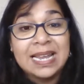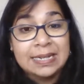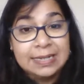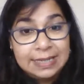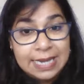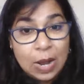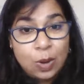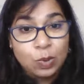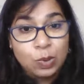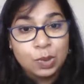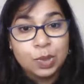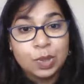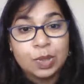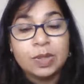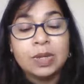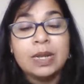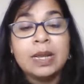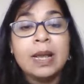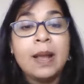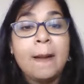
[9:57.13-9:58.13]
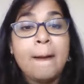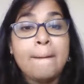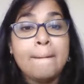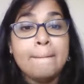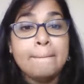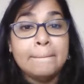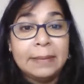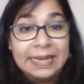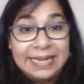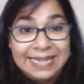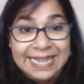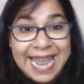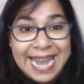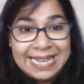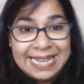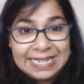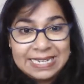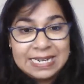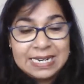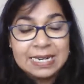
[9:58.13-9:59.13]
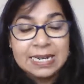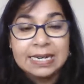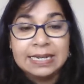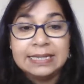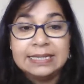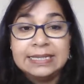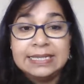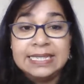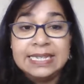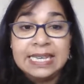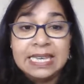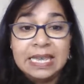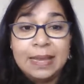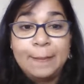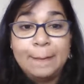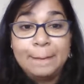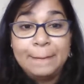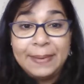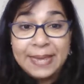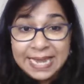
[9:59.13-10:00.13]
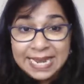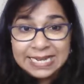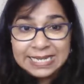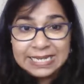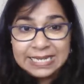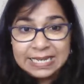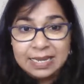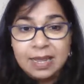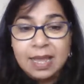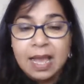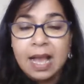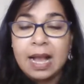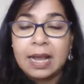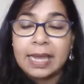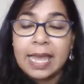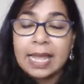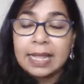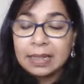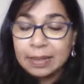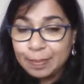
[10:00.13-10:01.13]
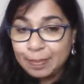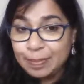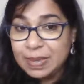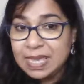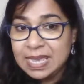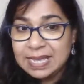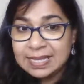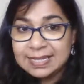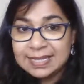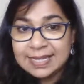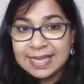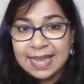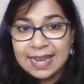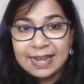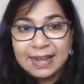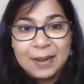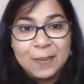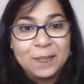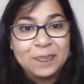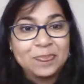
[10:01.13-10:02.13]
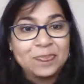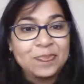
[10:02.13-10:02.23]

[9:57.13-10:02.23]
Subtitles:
Doubt, debt, debt, again the B is silent.